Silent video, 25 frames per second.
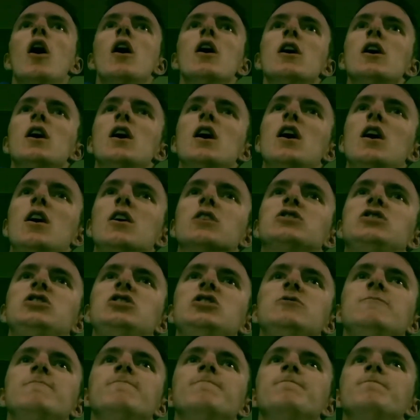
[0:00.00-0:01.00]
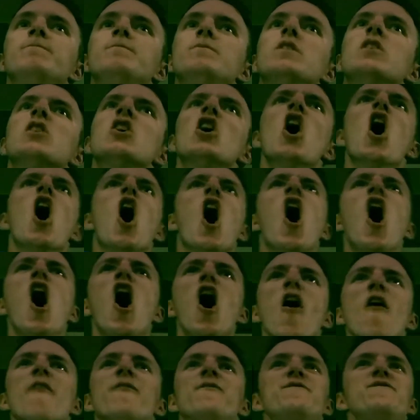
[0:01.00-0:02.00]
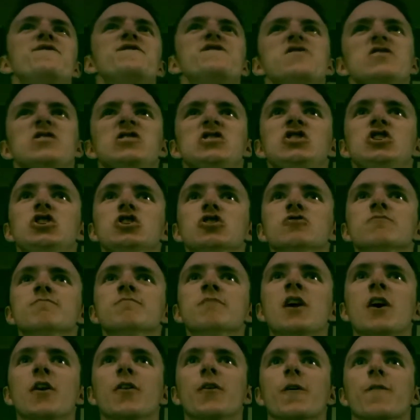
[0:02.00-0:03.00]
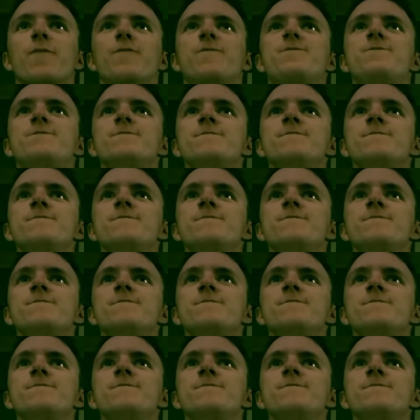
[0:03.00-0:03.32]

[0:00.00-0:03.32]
Oh, you. Oh! You mother.